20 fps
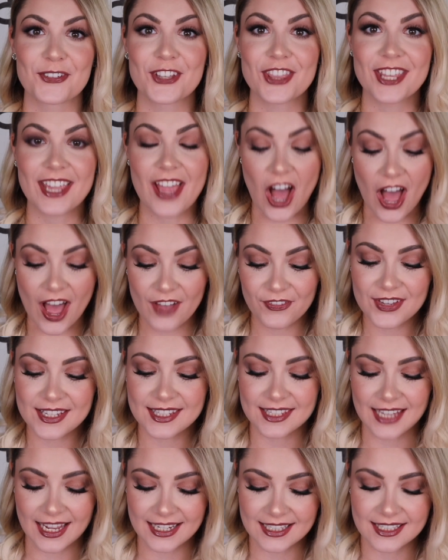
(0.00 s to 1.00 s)
For the
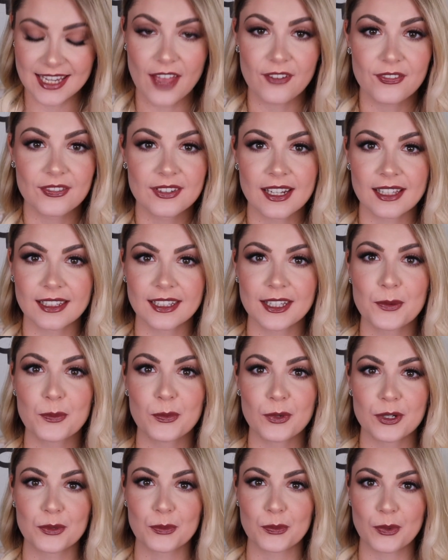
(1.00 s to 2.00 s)
office, I definitely
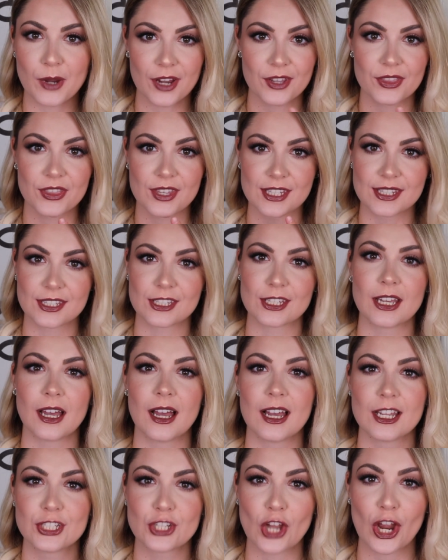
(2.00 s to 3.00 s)
wouldn't wear this
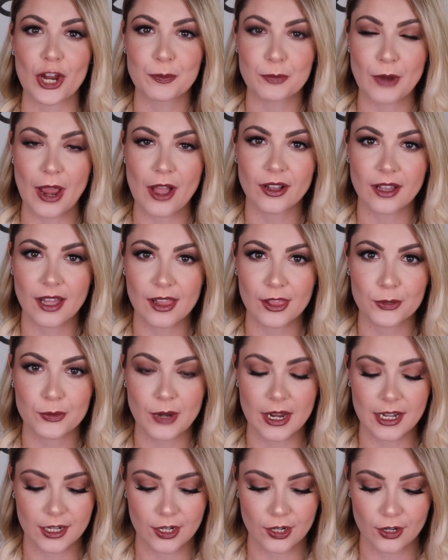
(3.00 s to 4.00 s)
dark brown color
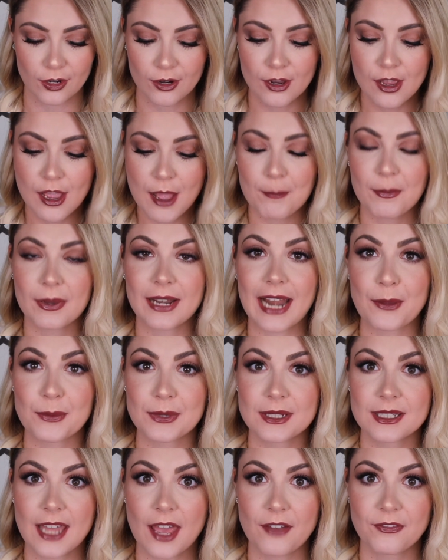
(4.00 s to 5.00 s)
right here, but I
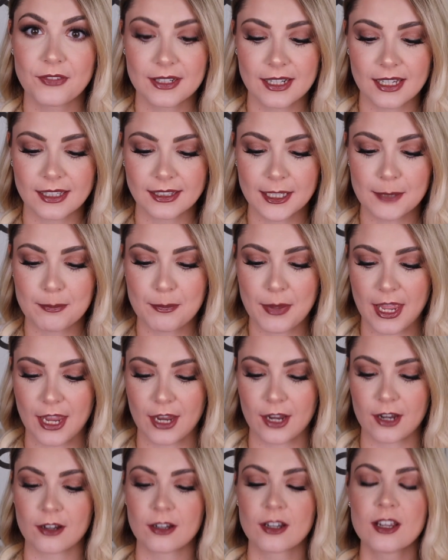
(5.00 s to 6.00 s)
would definitely
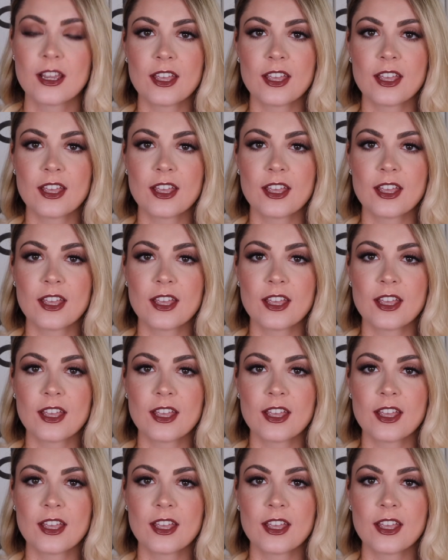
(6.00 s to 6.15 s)
pair